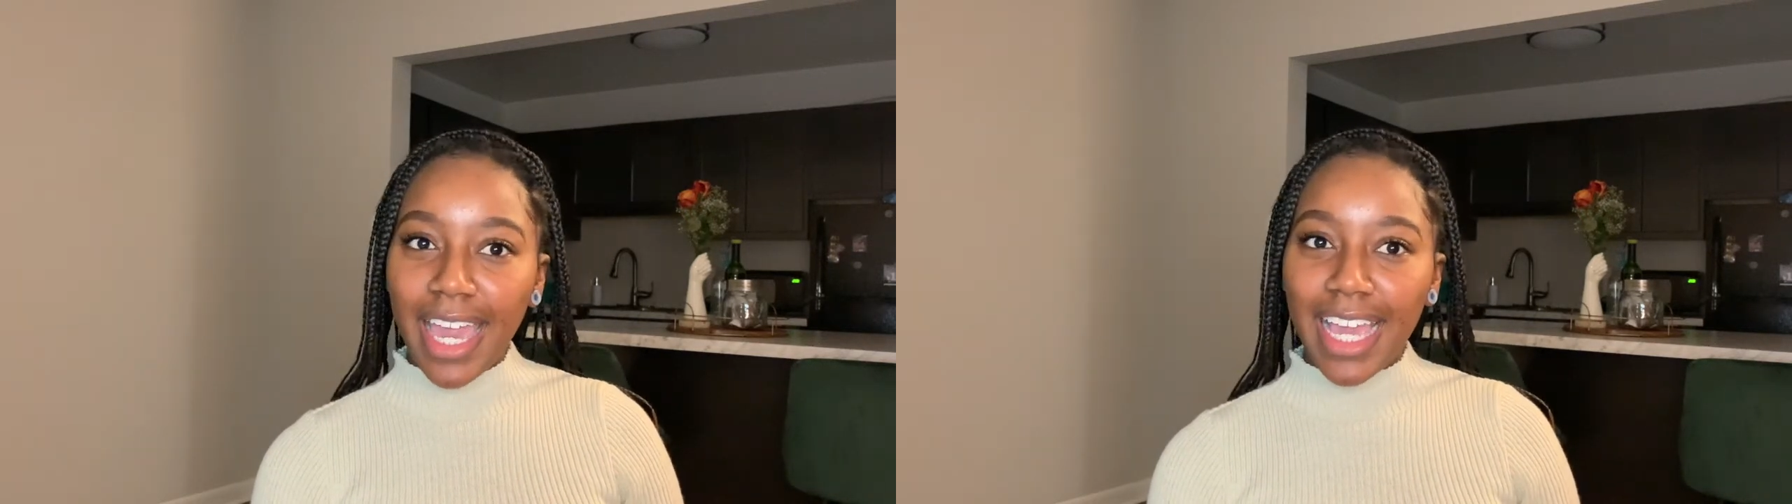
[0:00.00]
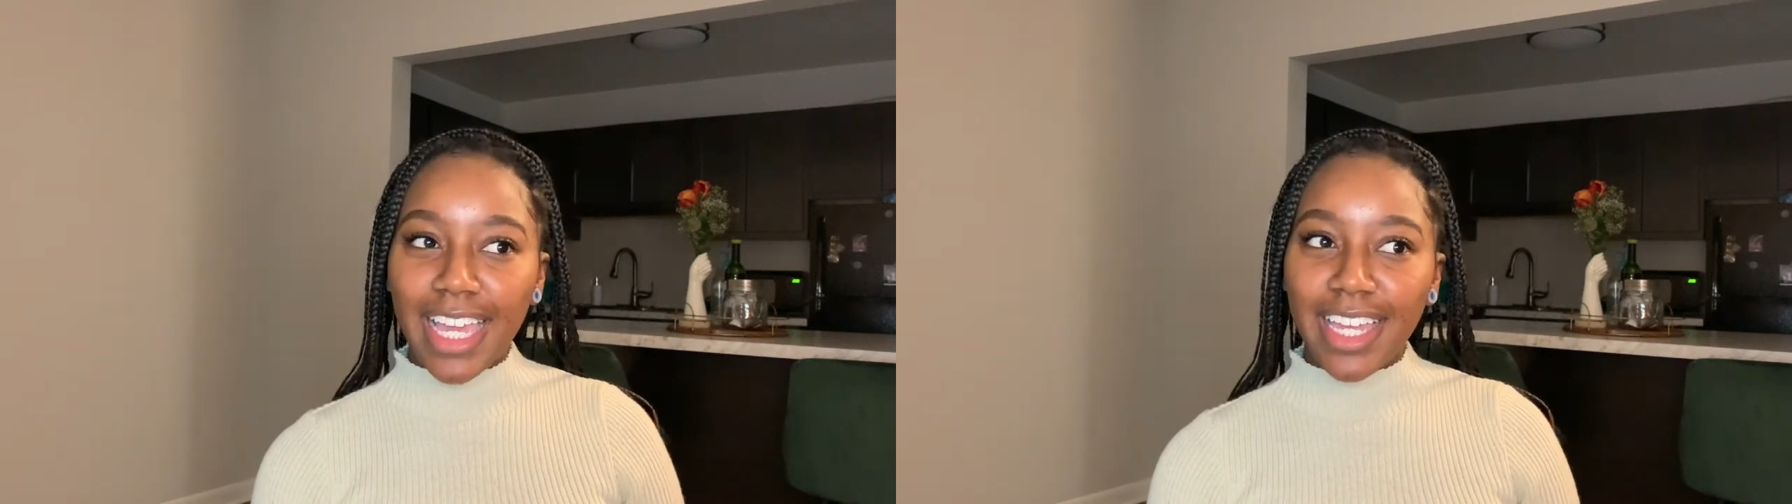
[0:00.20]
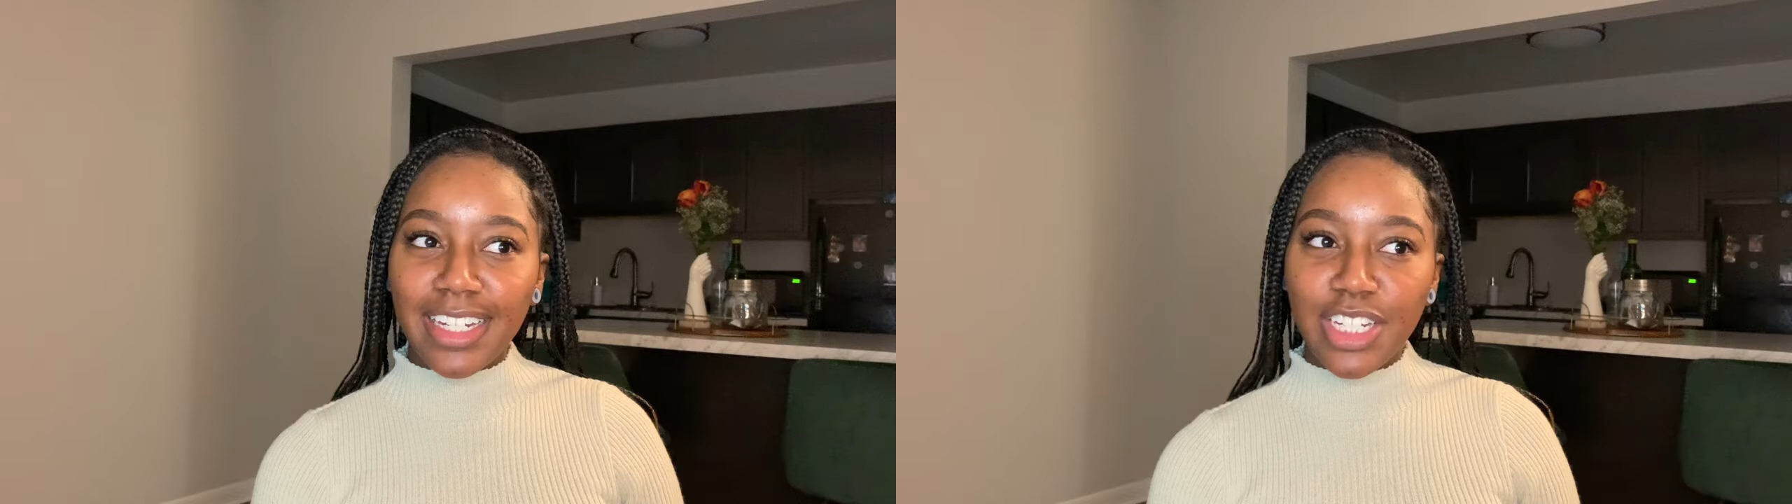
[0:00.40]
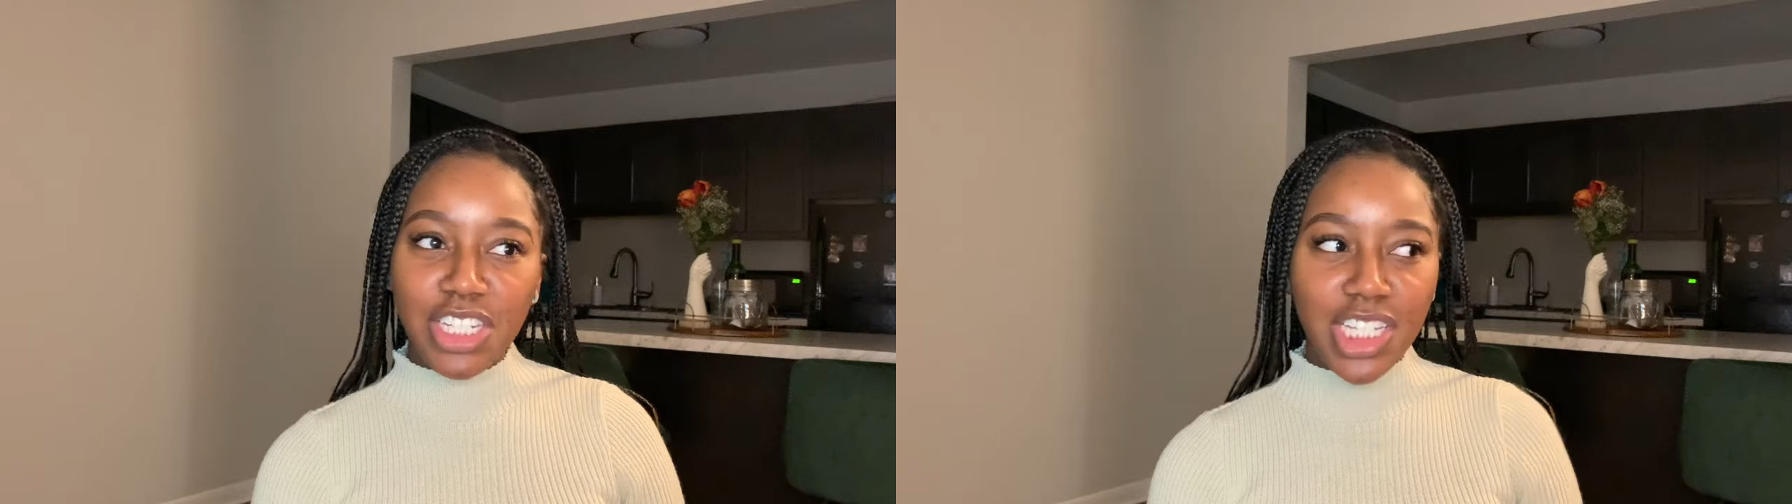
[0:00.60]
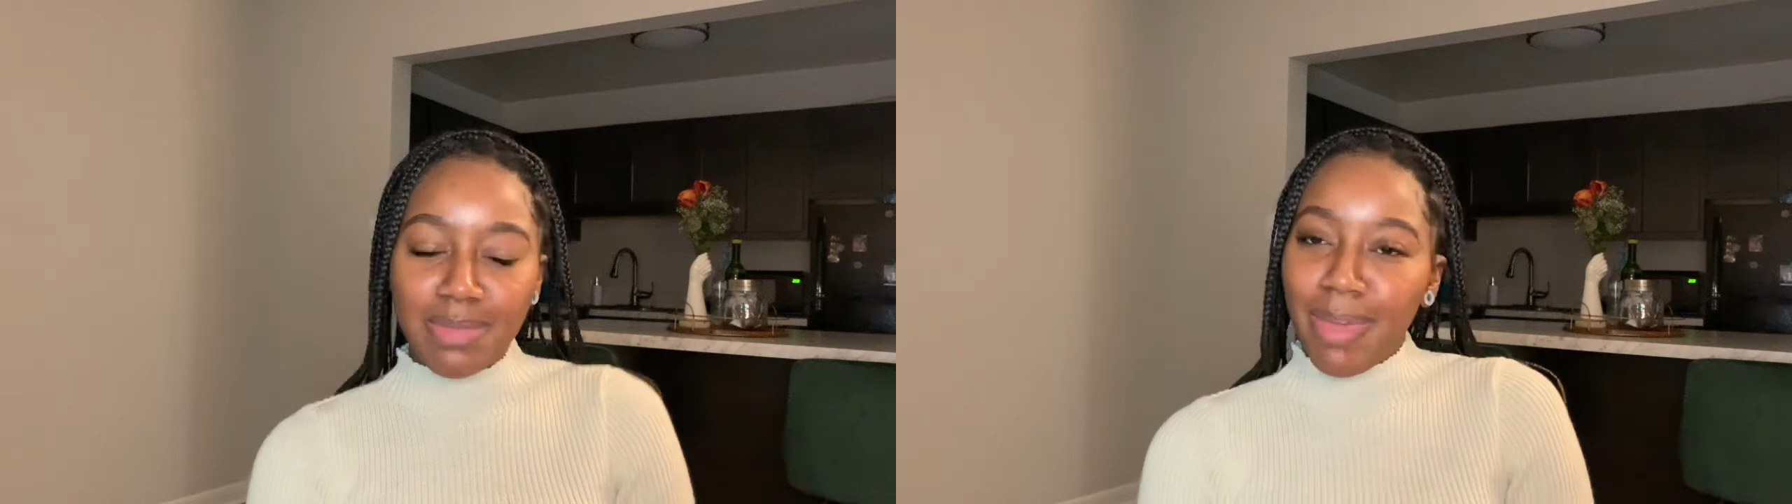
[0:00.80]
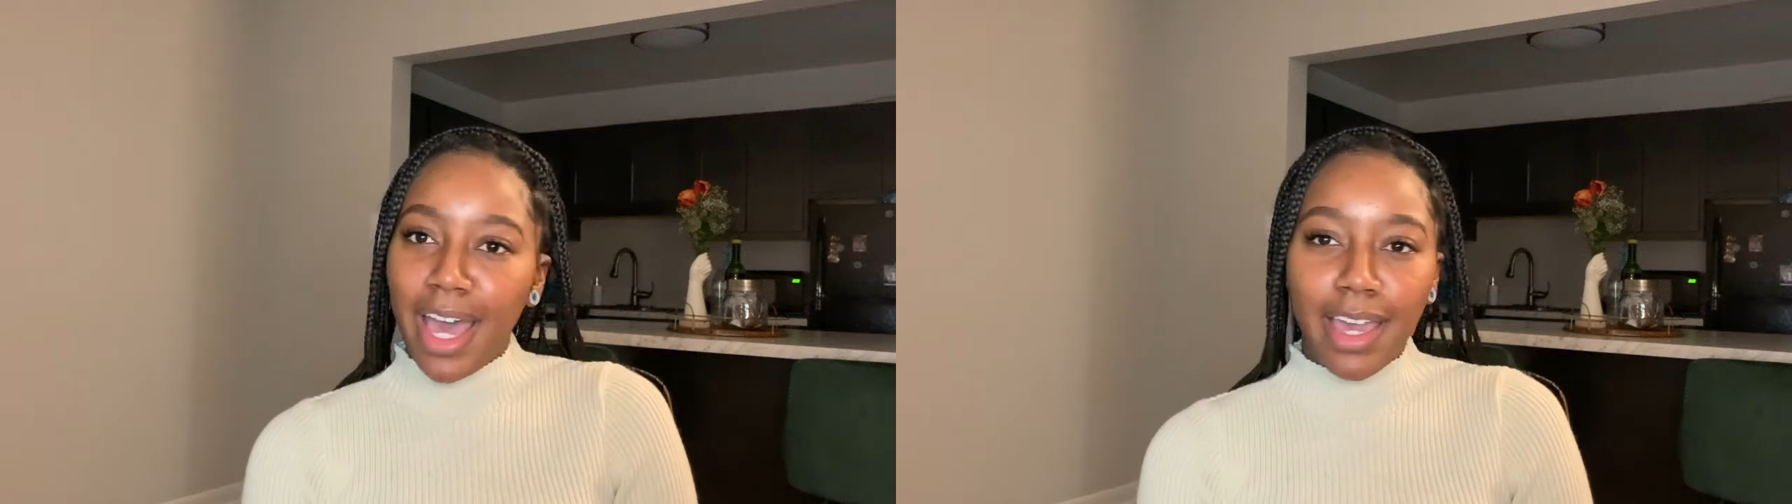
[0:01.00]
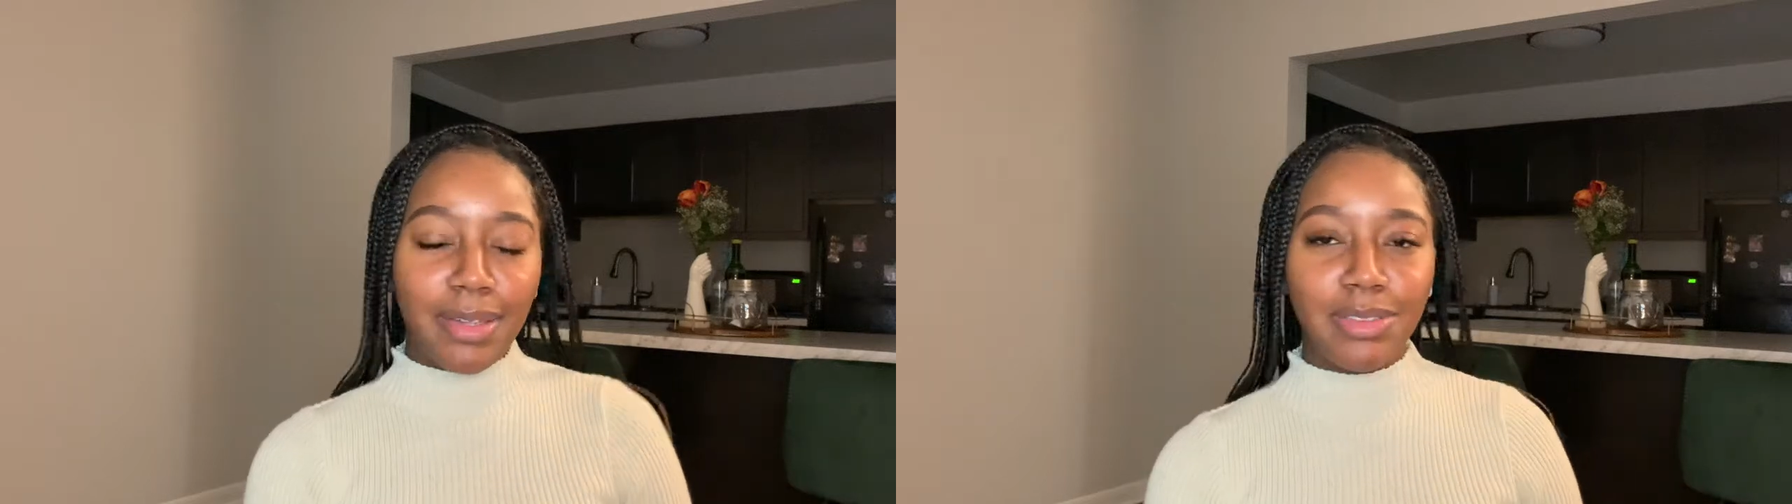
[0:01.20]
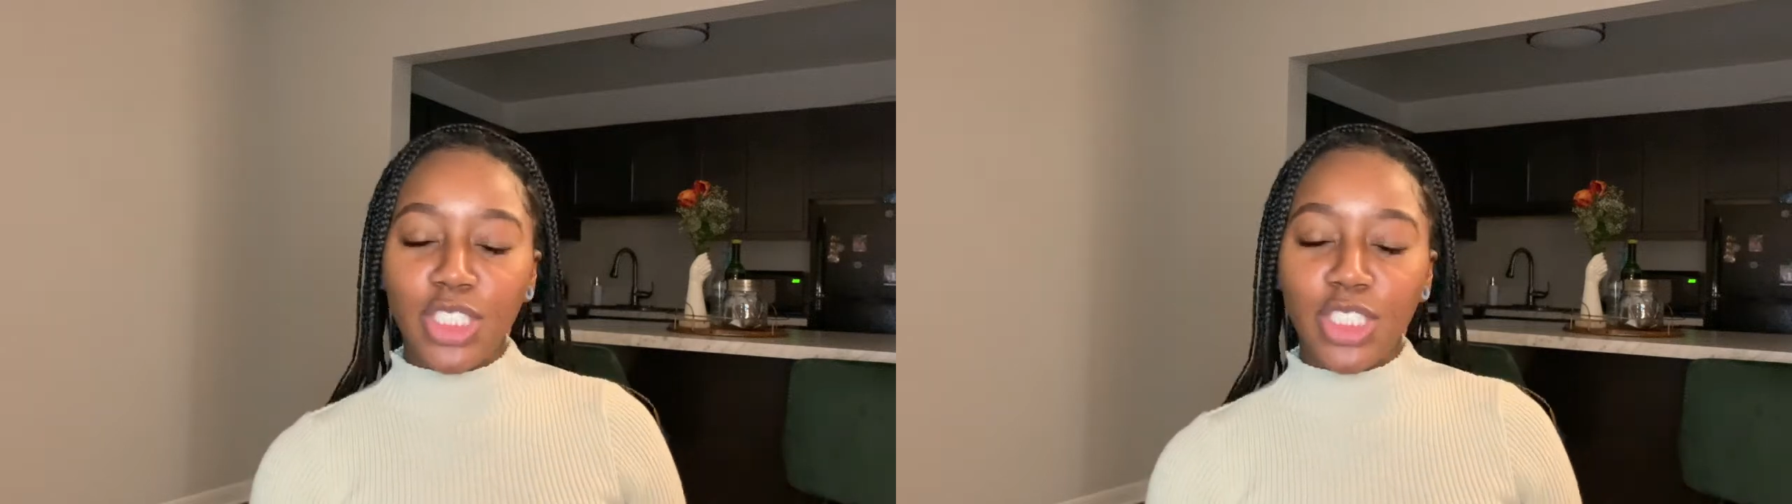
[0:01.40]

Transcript: and just my